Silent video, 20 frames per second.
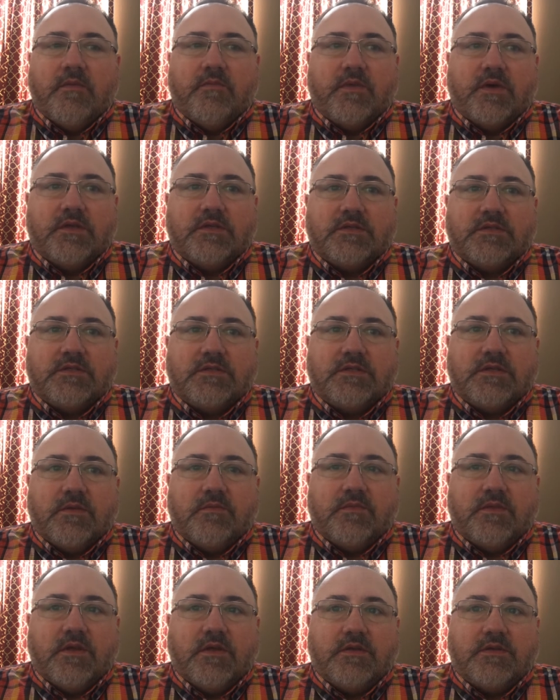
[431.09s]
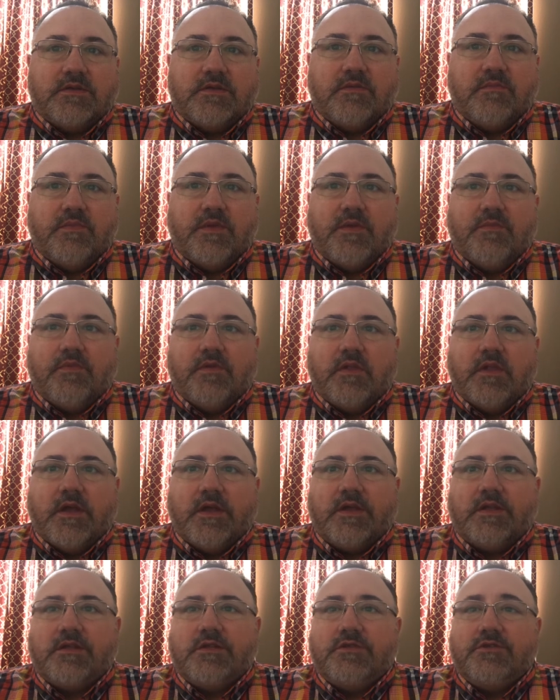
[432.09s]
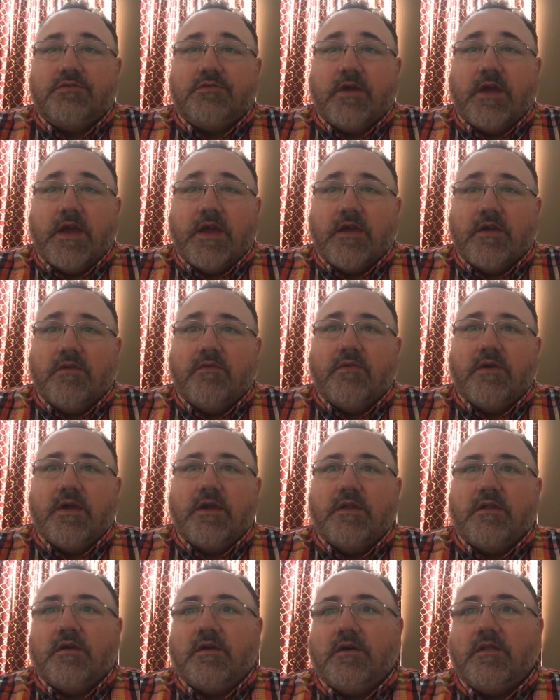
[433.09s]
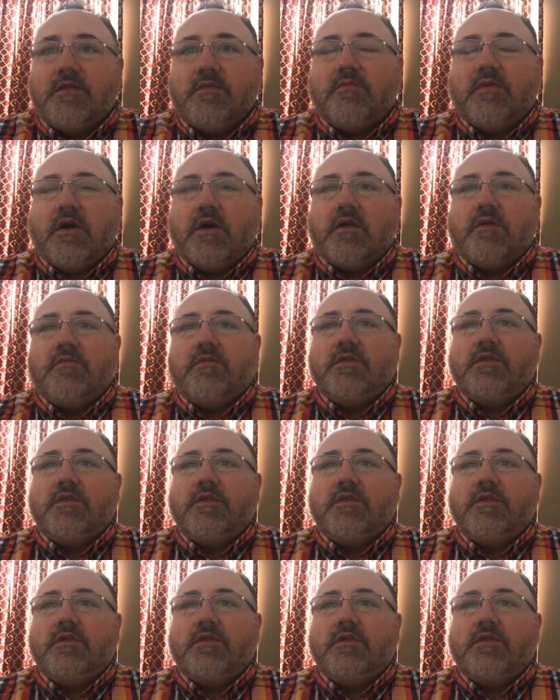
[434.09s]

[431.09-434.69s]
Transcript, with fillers: But some people like to drag a weight on the bottom,